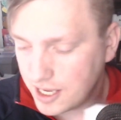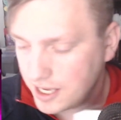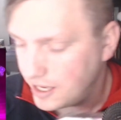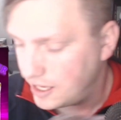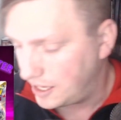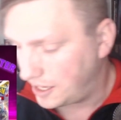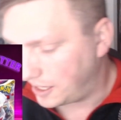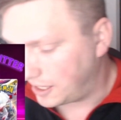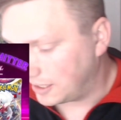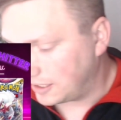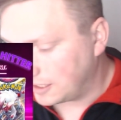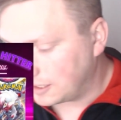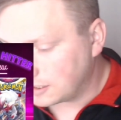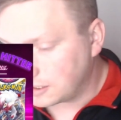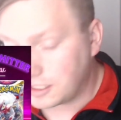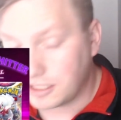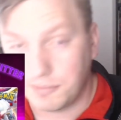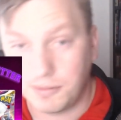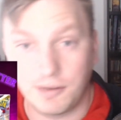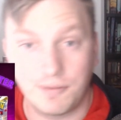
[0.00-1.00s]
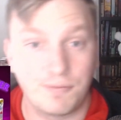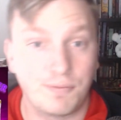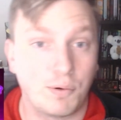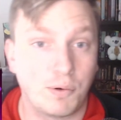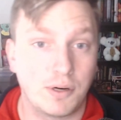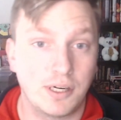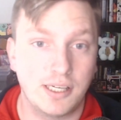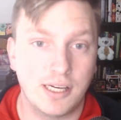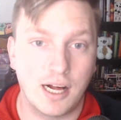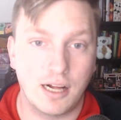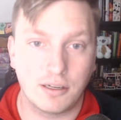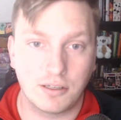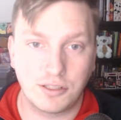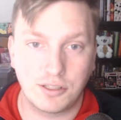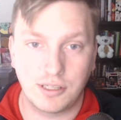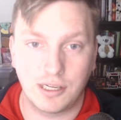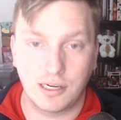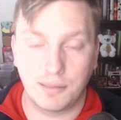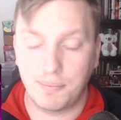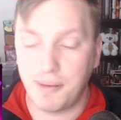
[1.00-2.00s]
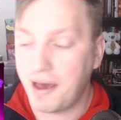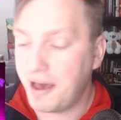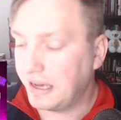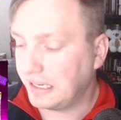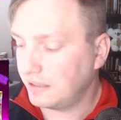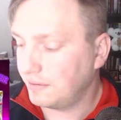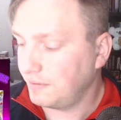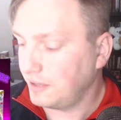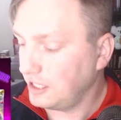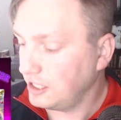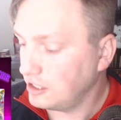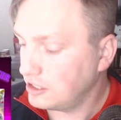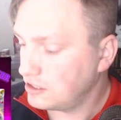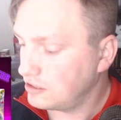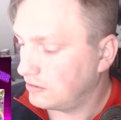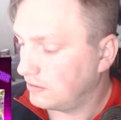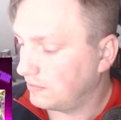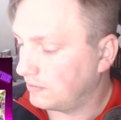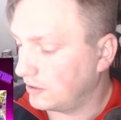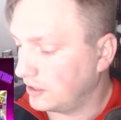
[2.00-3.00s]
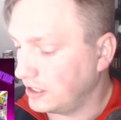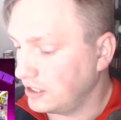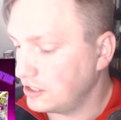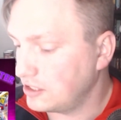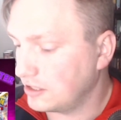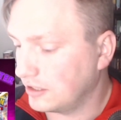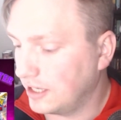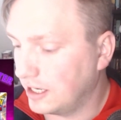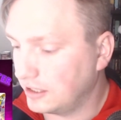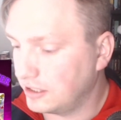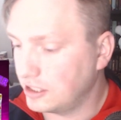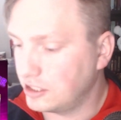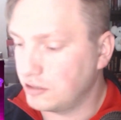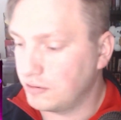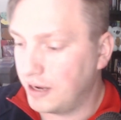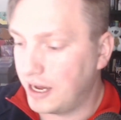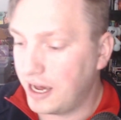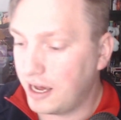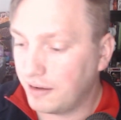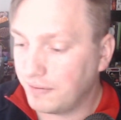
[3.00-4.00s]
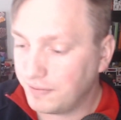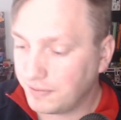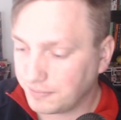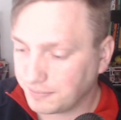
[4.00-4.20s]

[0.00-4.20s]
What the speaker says: And it's going to be $40. You get a pack of each for each slot that you have.